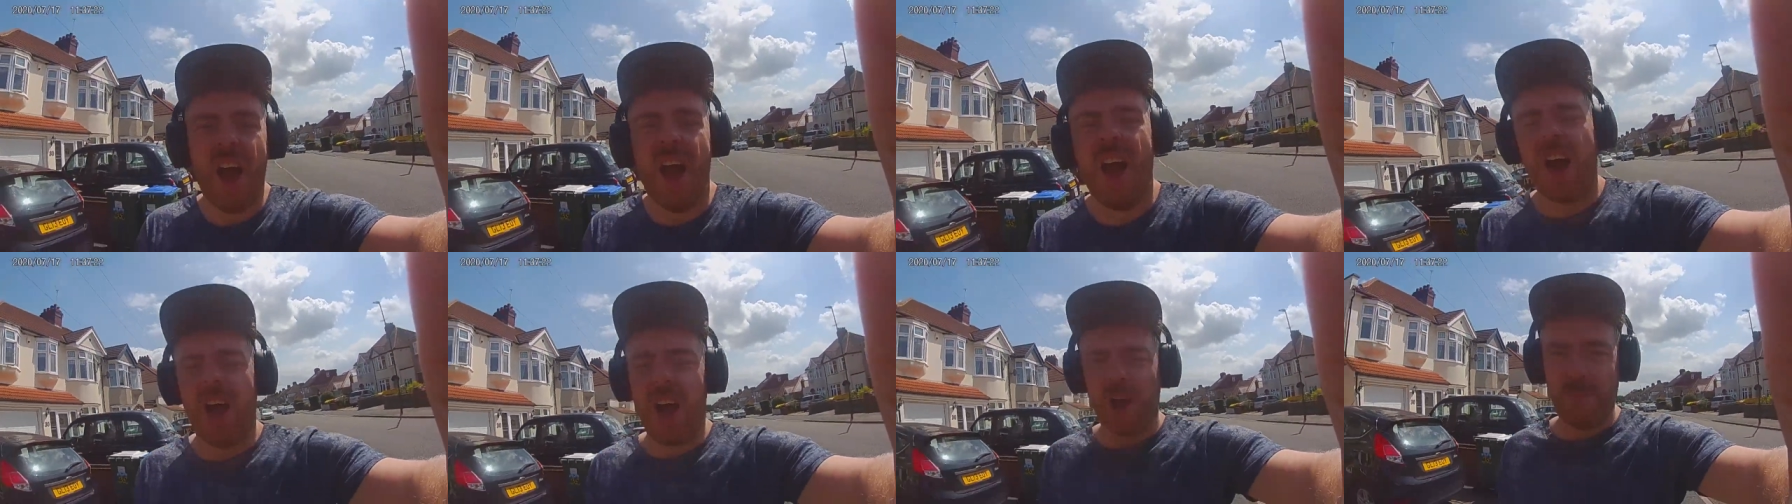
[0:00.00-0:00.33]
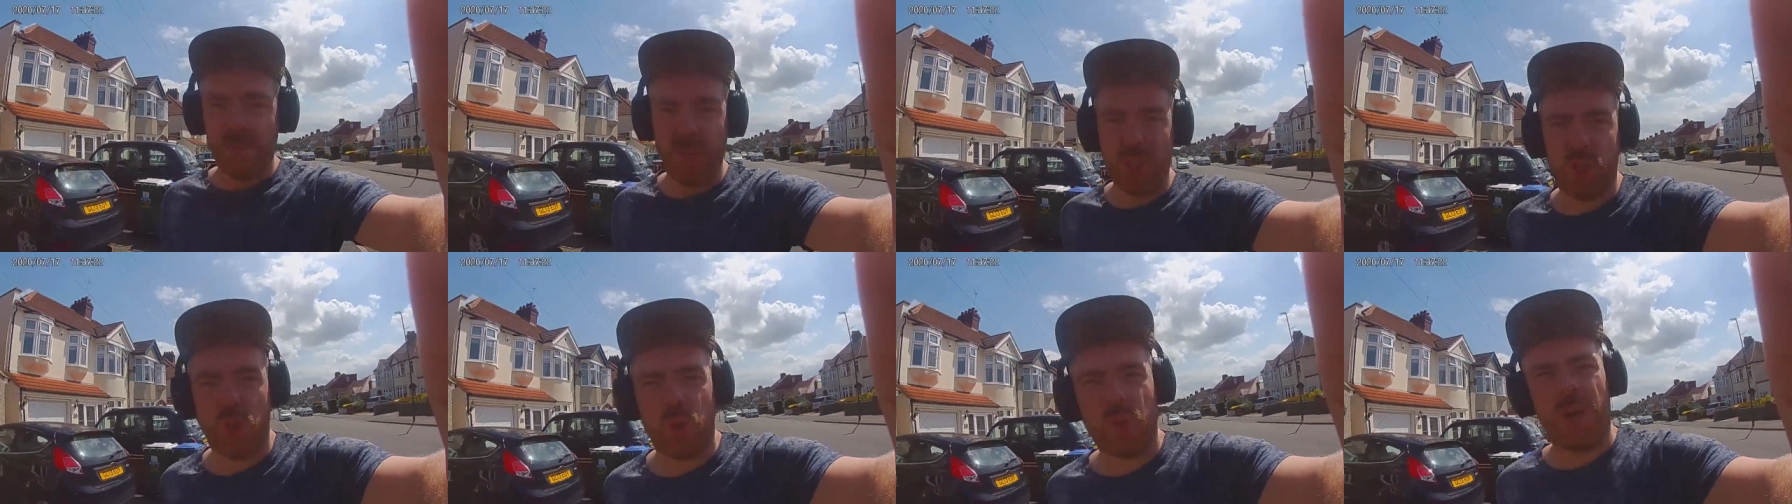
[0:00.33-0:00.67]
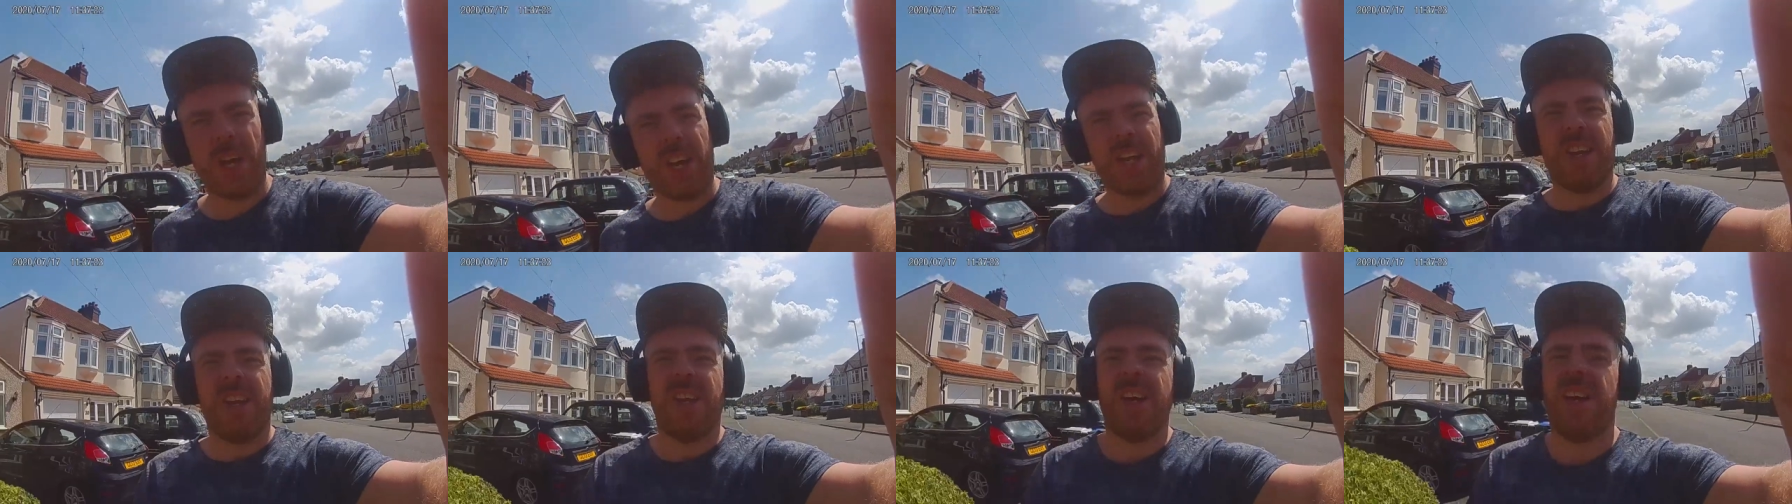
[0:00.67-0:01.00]
I'm
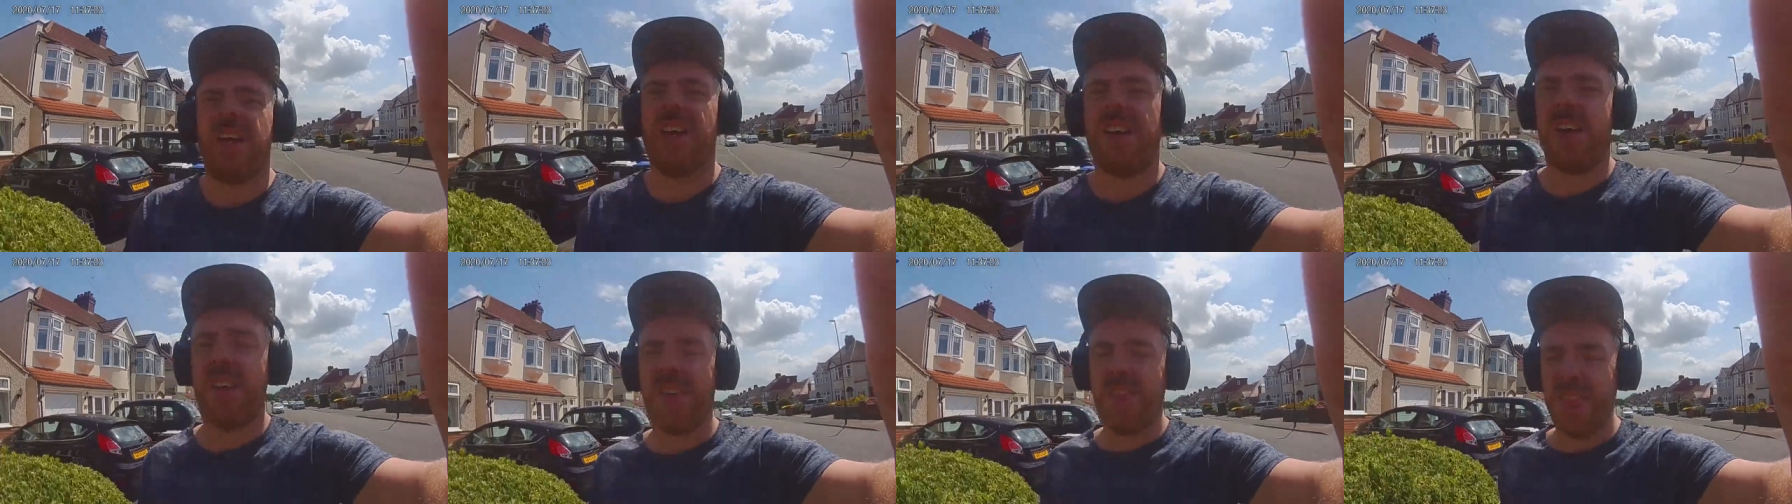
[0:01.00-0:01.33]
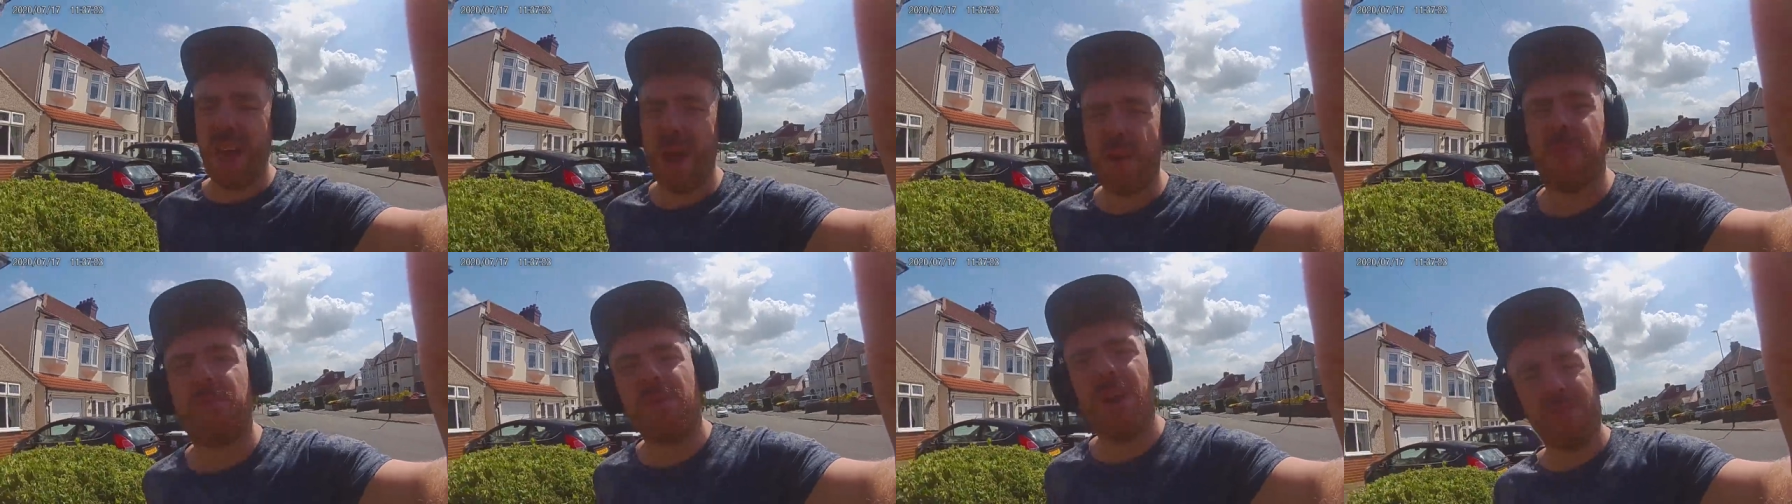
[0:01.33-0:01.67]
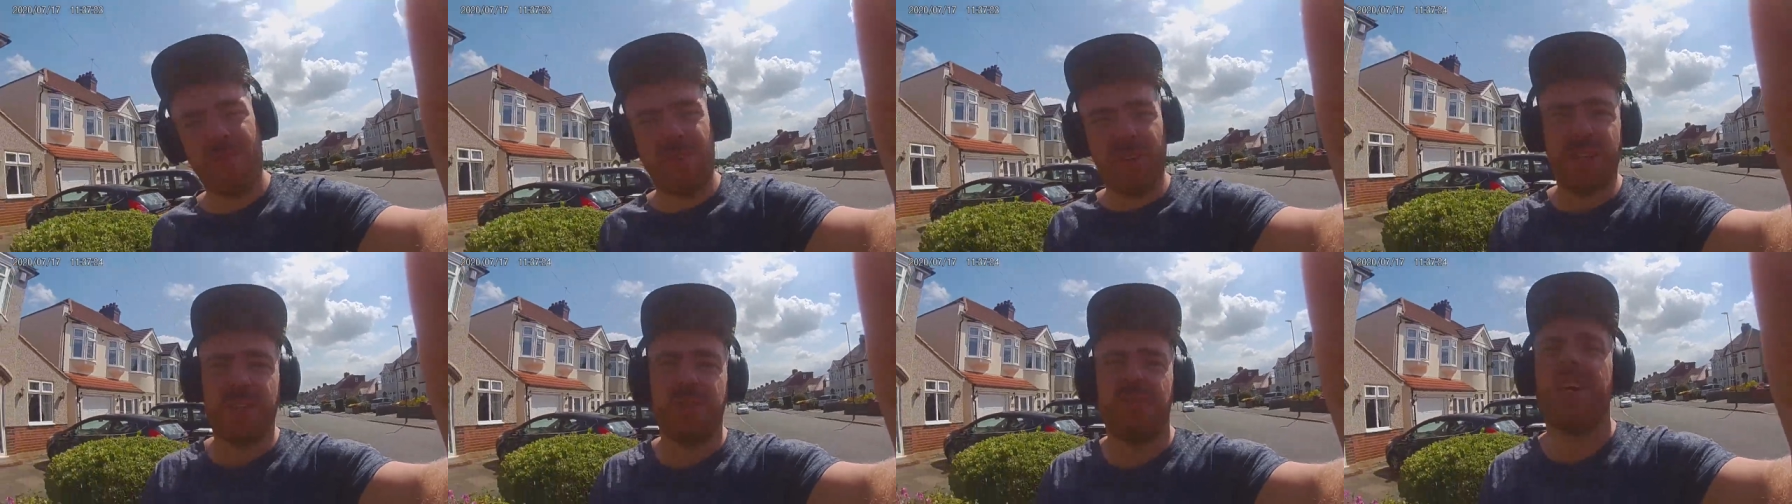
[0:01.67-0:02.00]
enjoying that
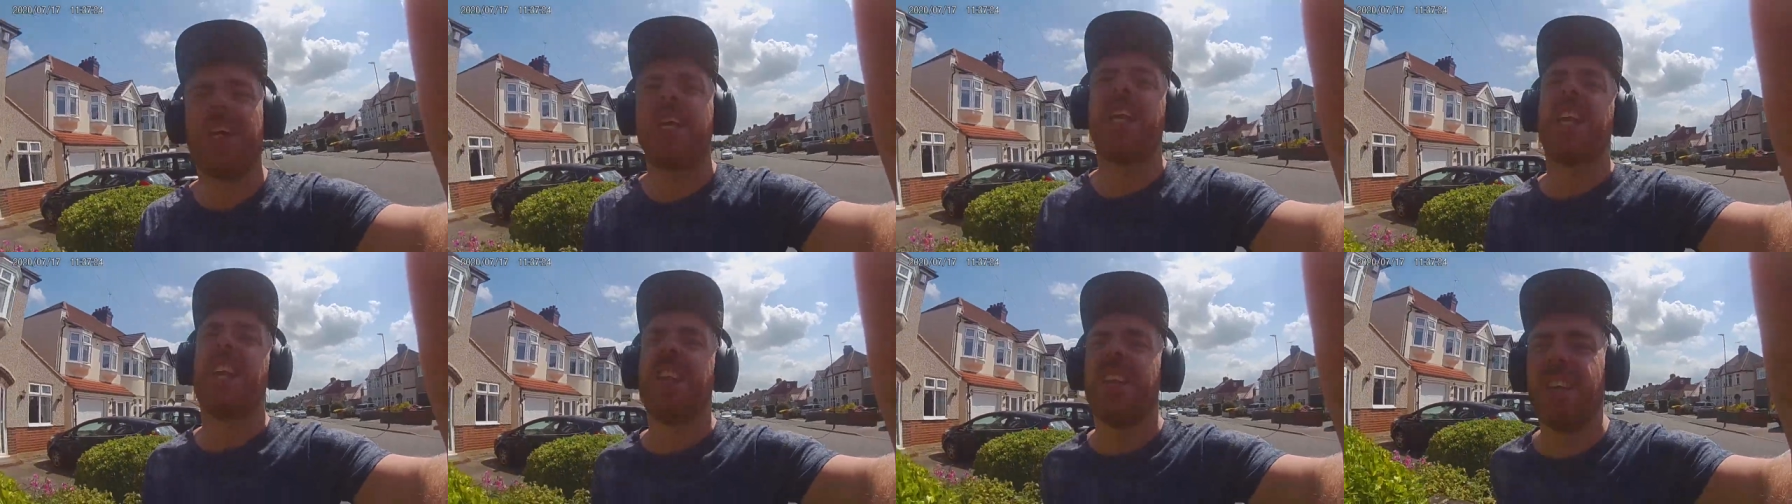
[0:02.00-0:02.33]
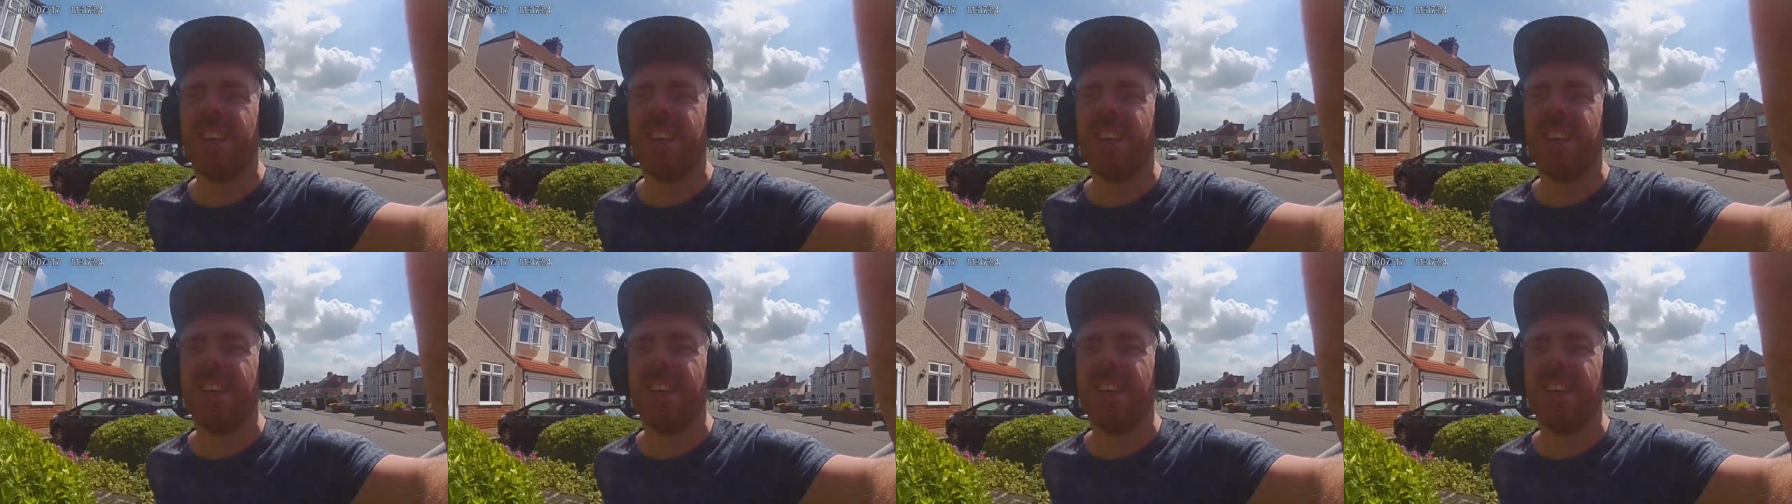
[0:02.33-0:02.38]
breathless feeling.